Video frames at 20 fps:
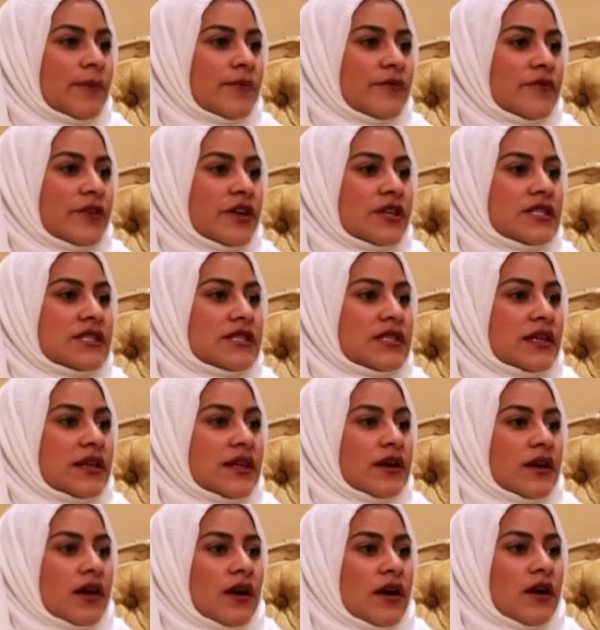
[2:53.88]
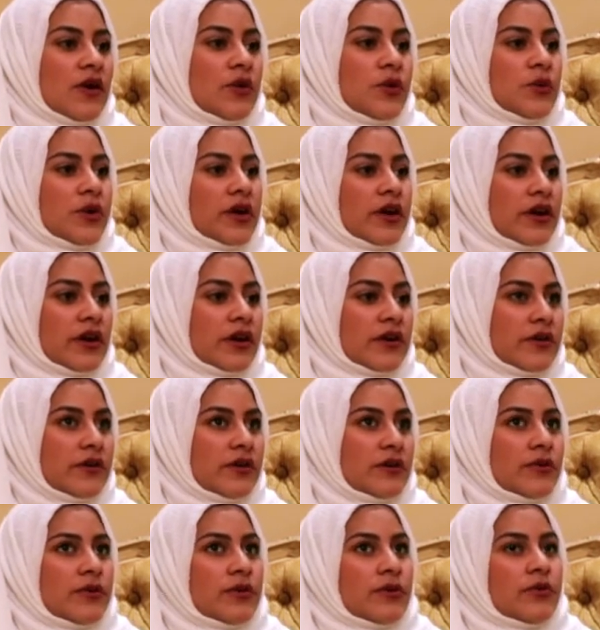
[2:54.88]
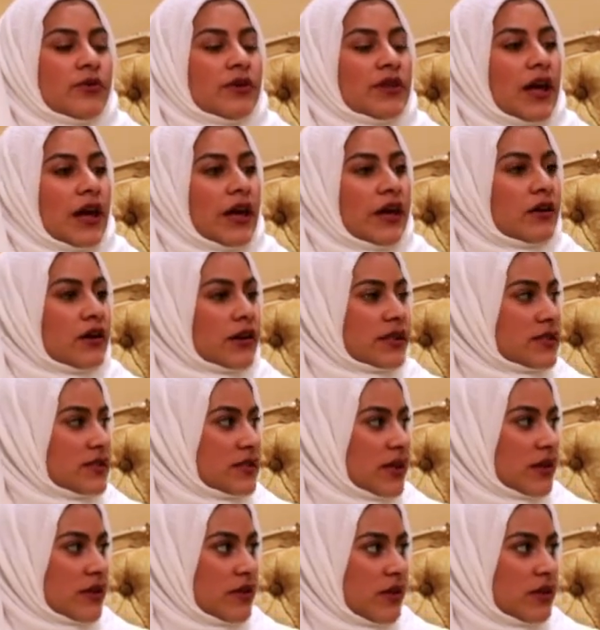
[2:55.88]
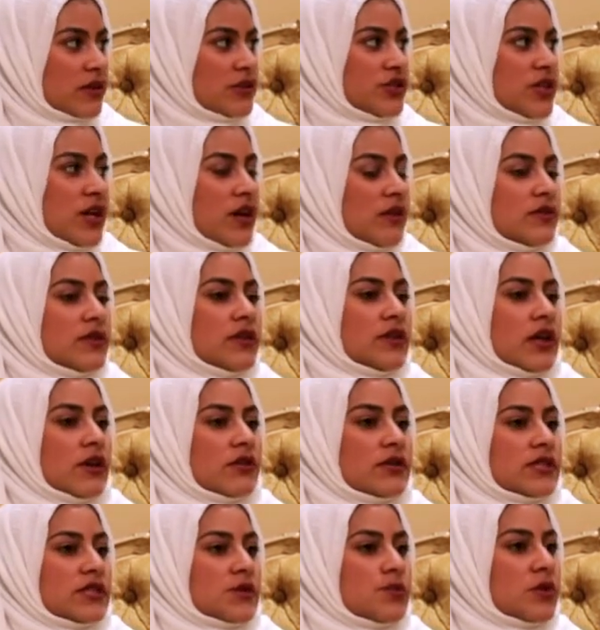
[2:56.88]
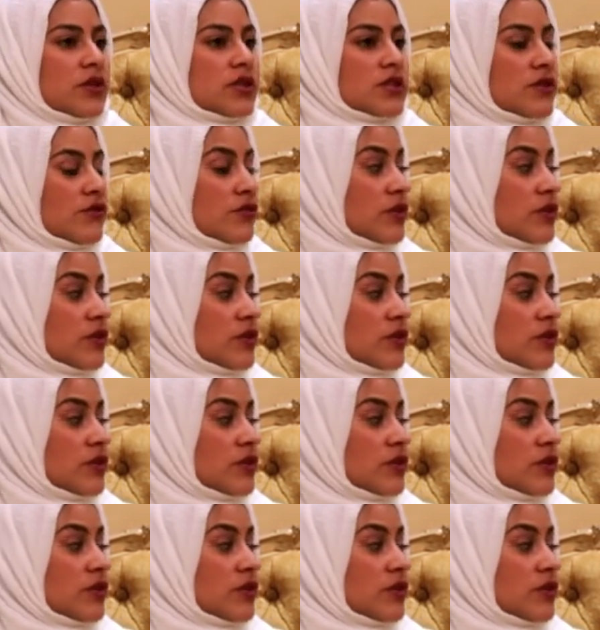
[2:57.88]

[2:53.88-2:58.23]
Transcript: Firstly, we are relying on technology heavily nowadays because of